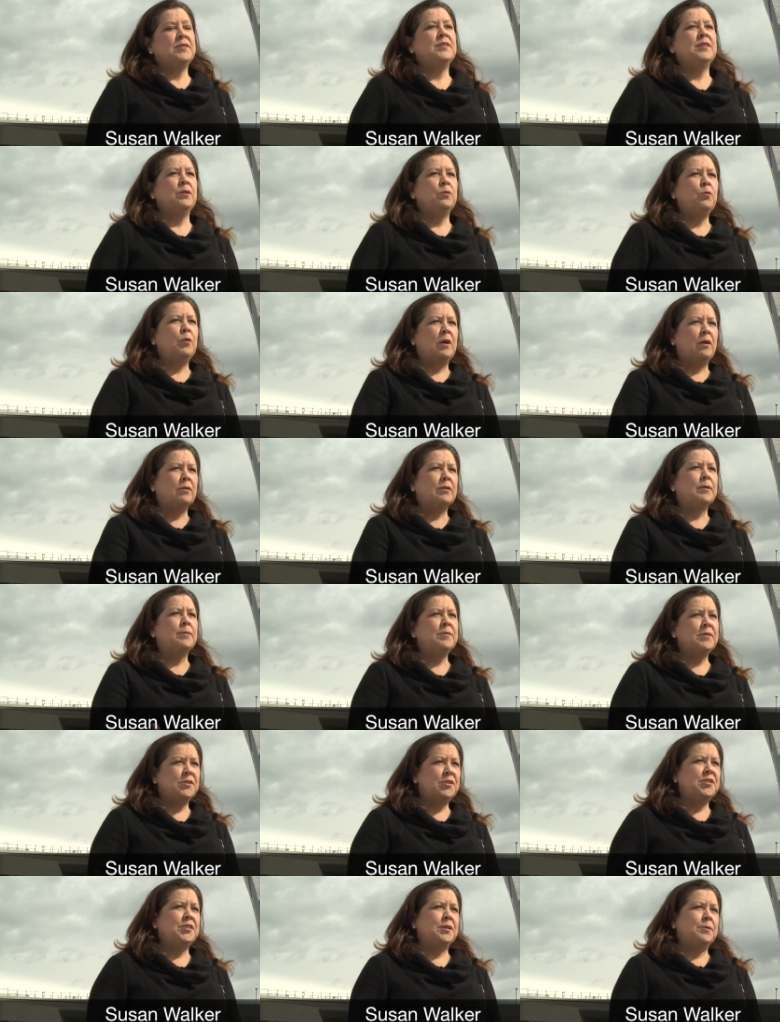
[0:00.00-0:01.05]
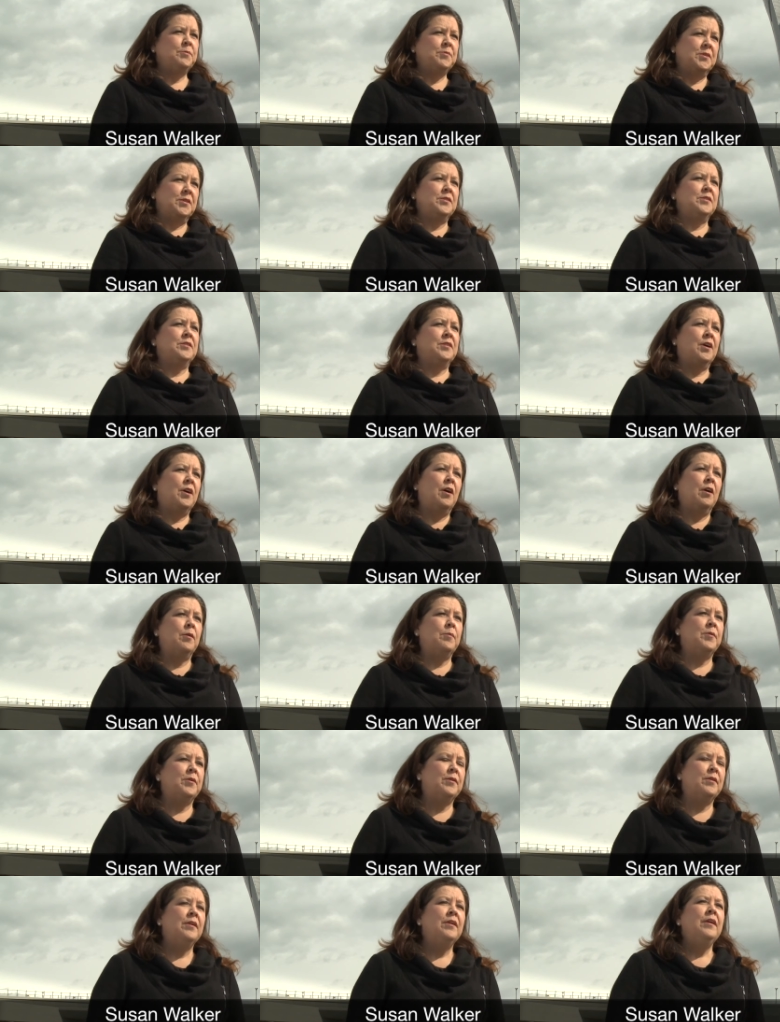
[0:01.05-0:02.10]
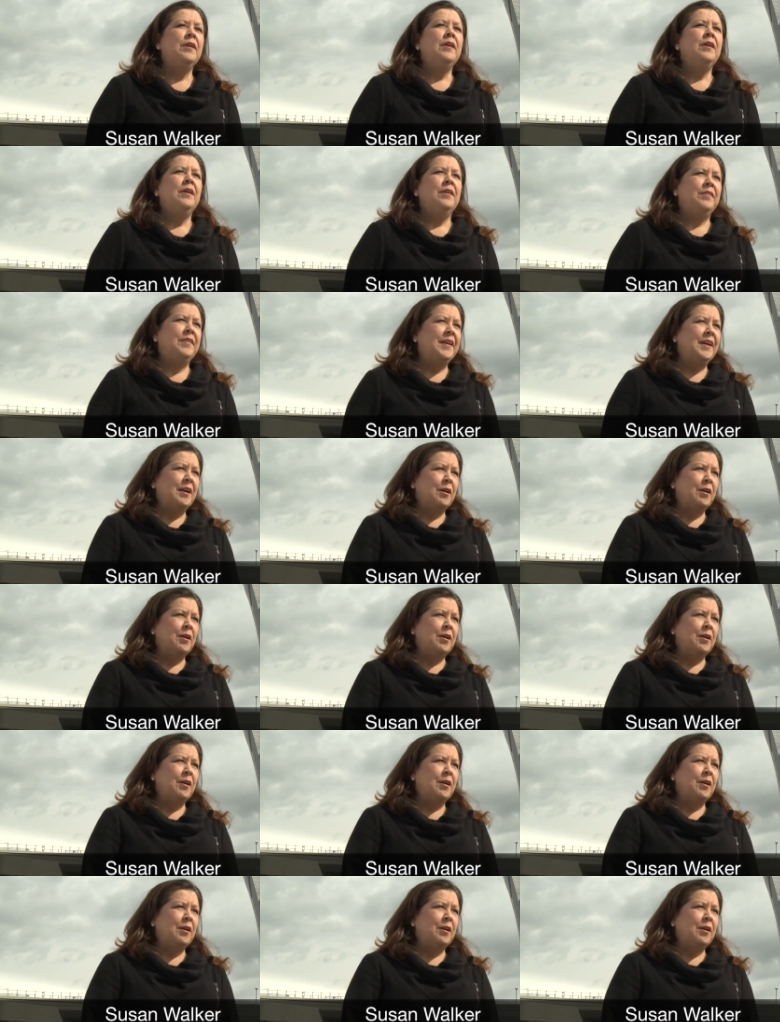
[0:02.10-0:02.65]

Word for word: that welcomed the ships into the harbor. The